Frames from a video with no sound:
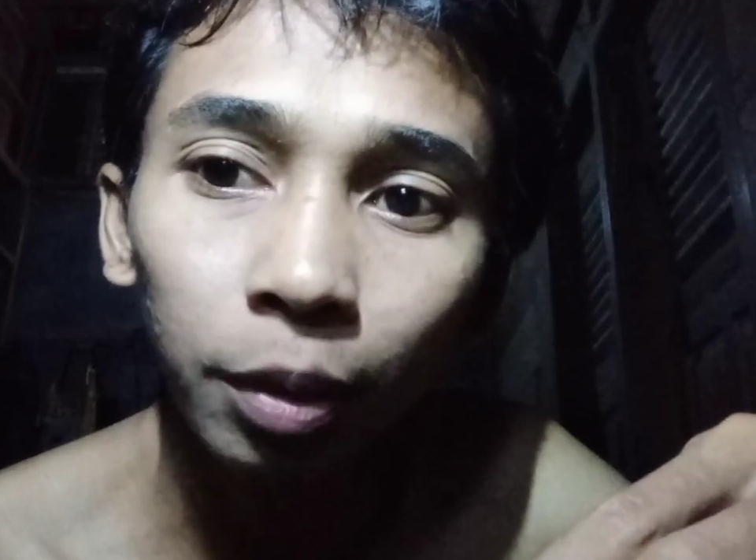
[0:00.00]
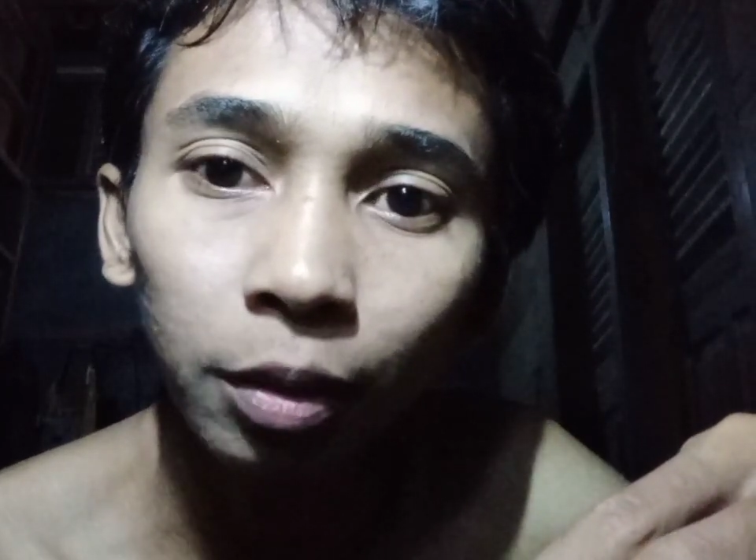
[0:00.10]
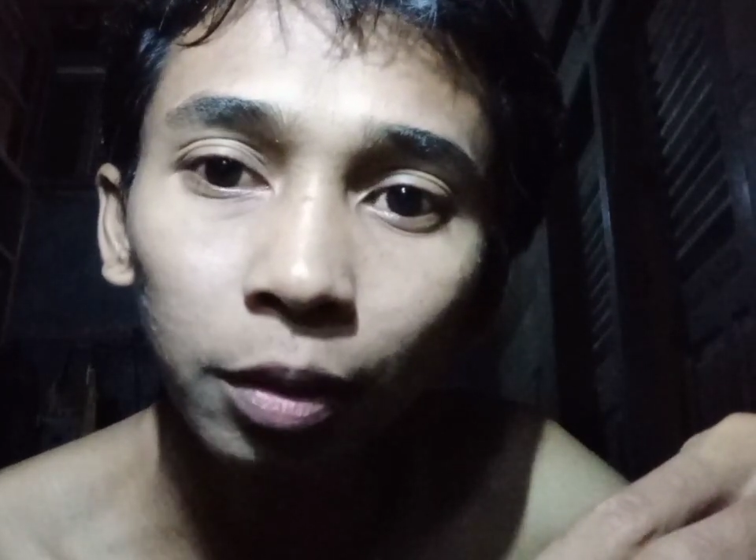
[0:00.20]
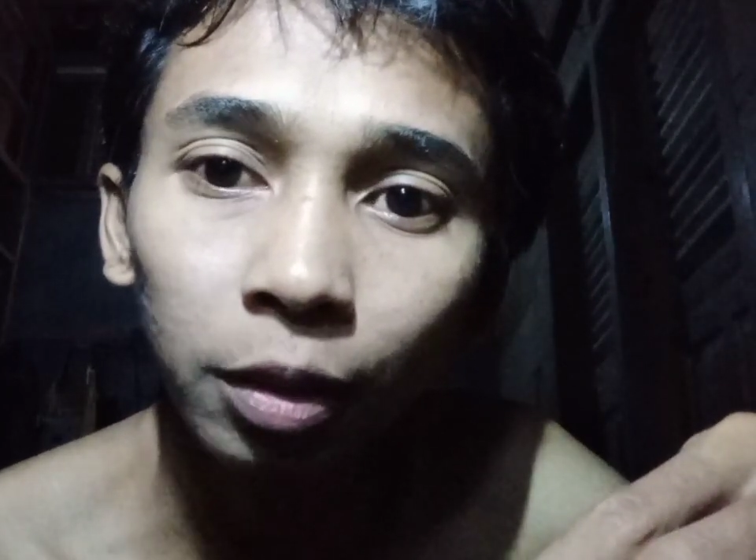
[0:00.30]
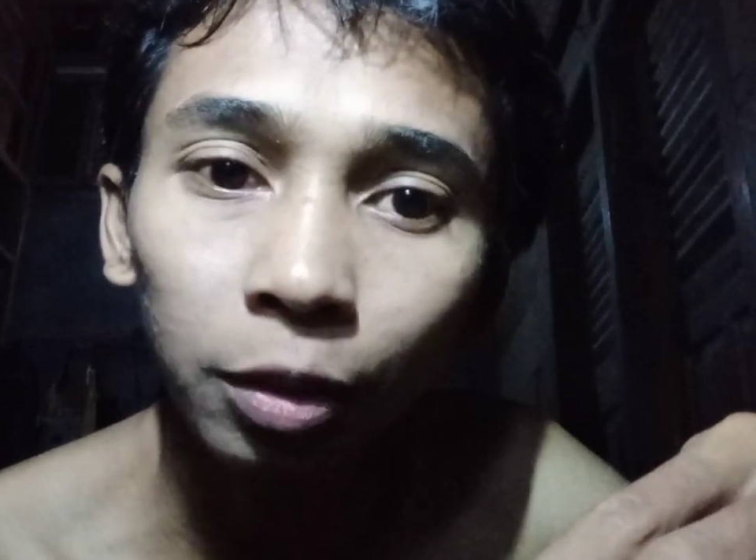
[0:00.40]
but
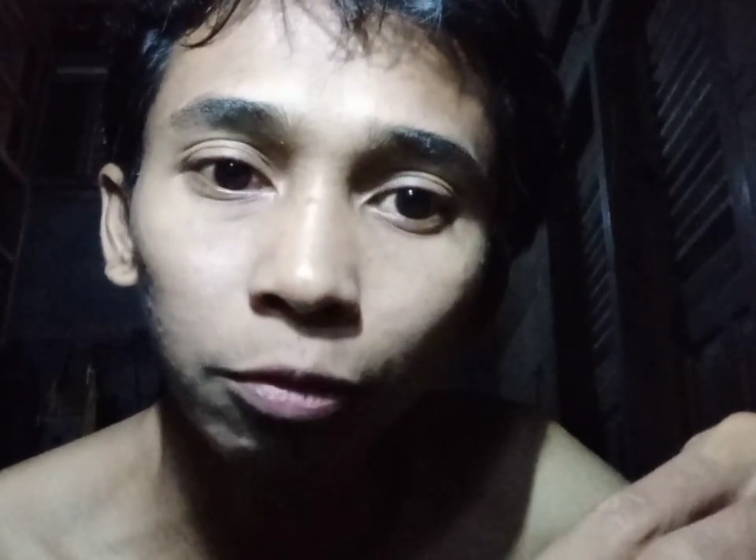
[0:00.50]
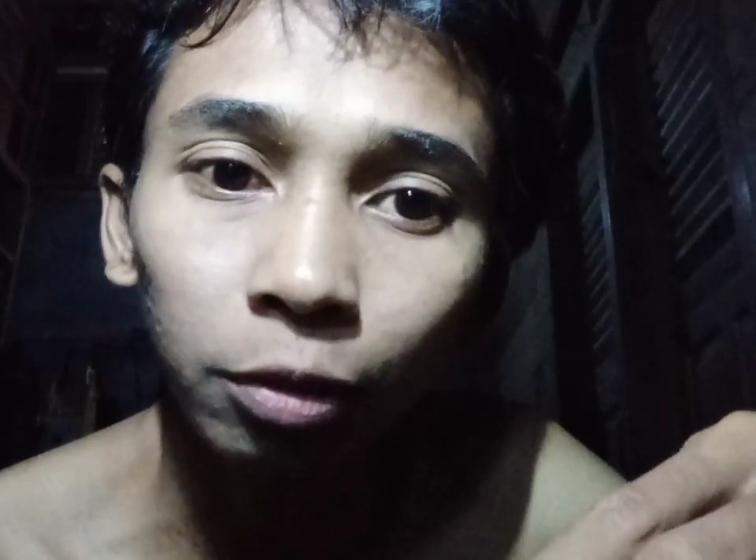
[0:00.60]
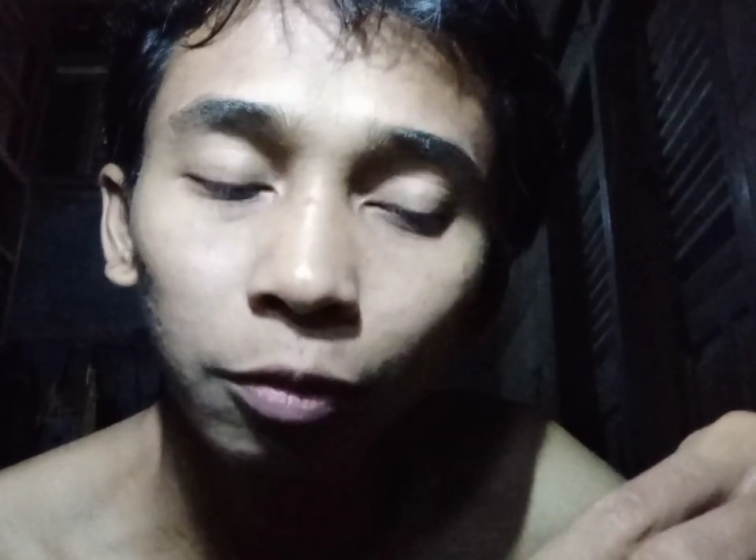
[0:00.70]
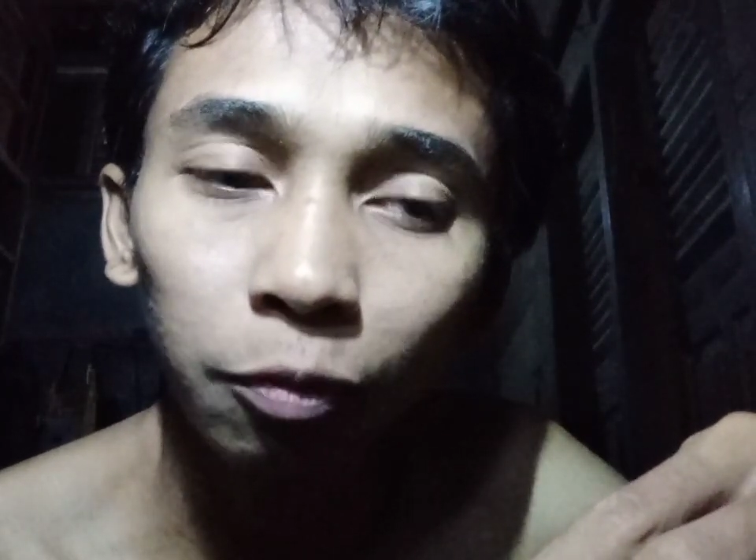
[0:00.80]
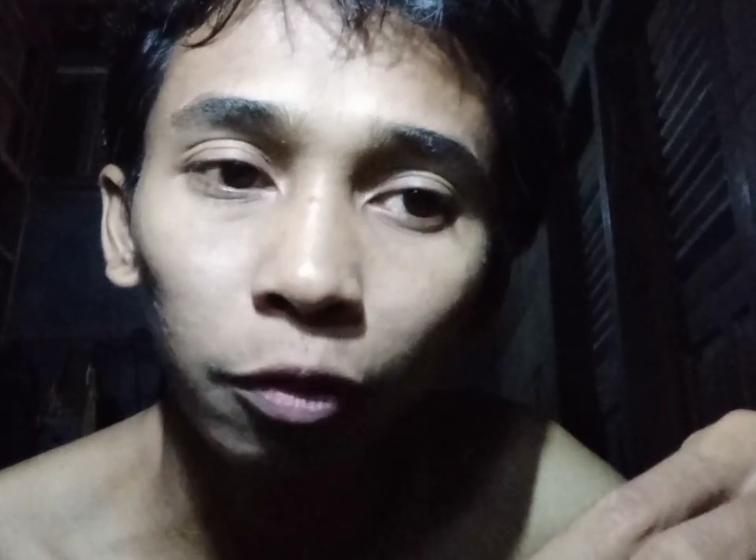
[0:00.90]

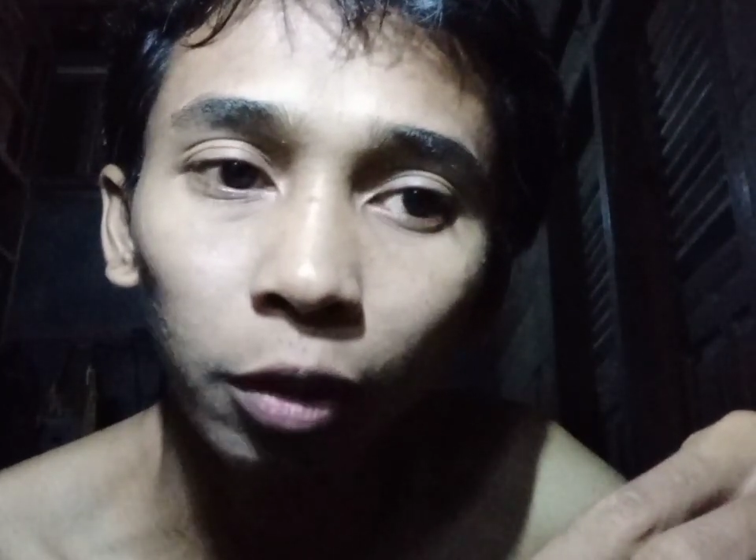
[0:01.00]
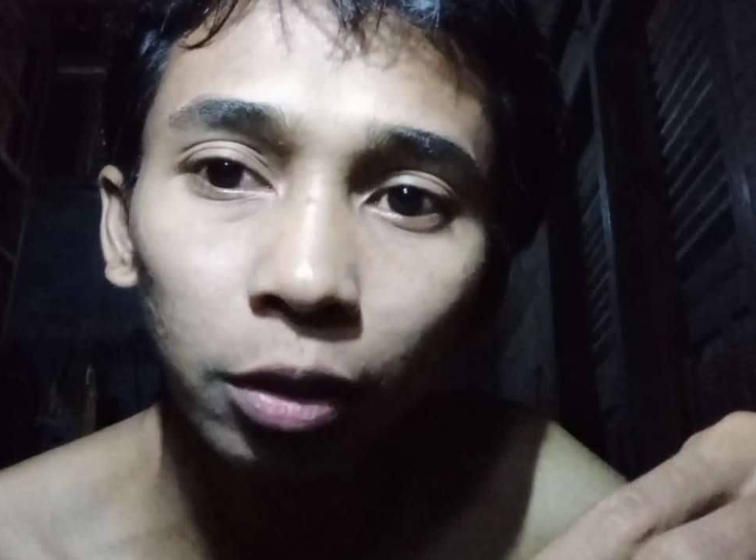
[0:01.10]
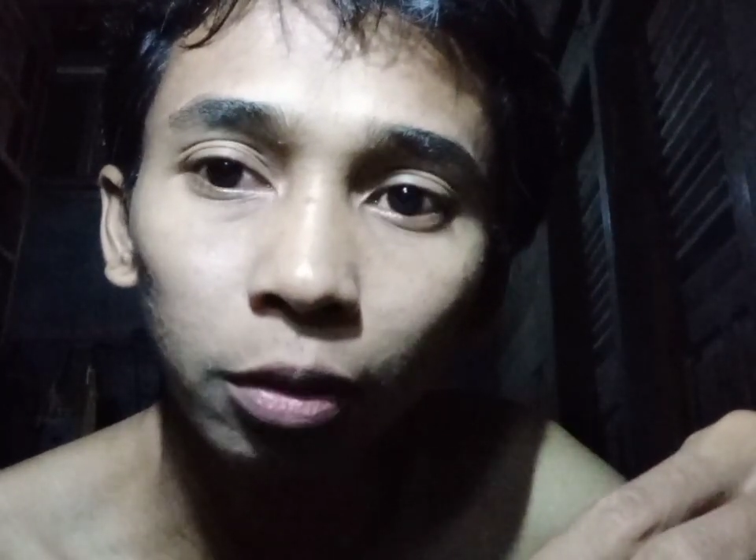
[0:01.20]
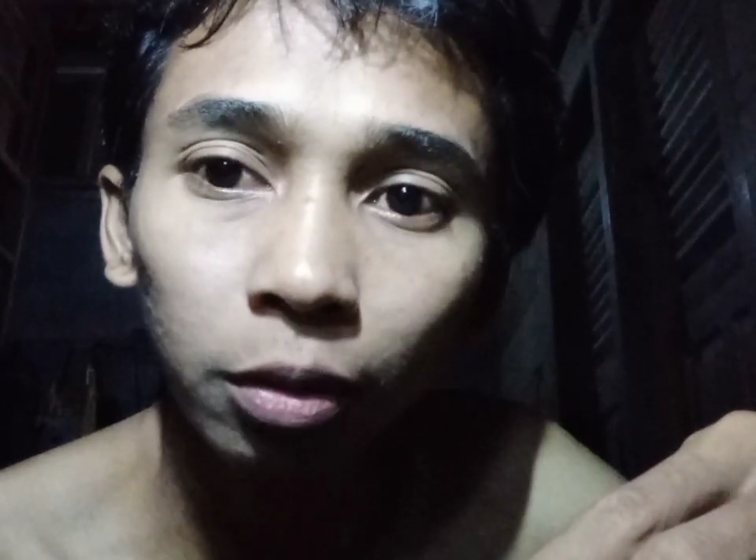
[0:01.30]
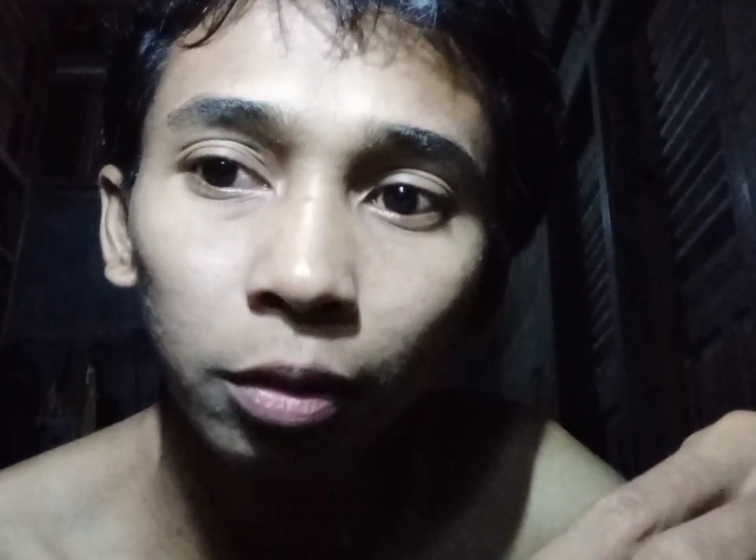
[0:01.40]
different
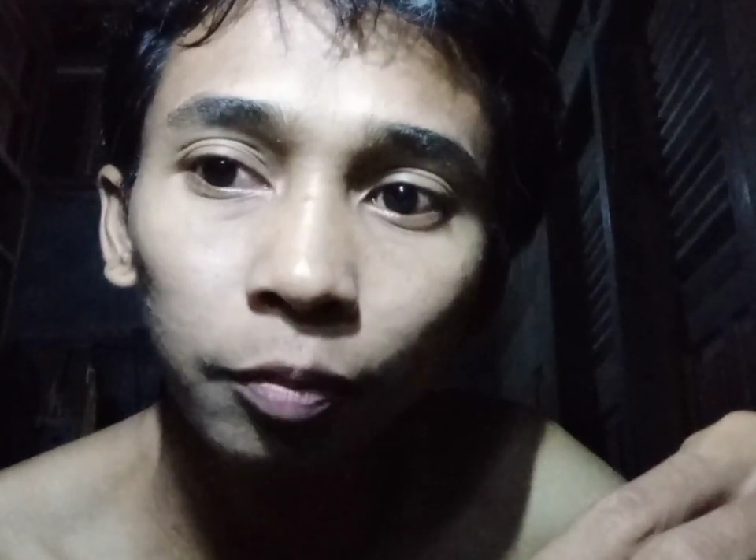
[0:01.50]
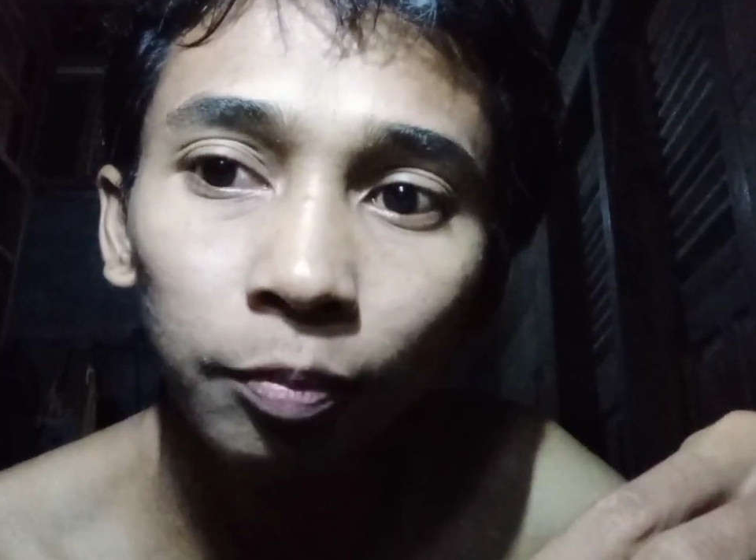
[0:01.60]
father.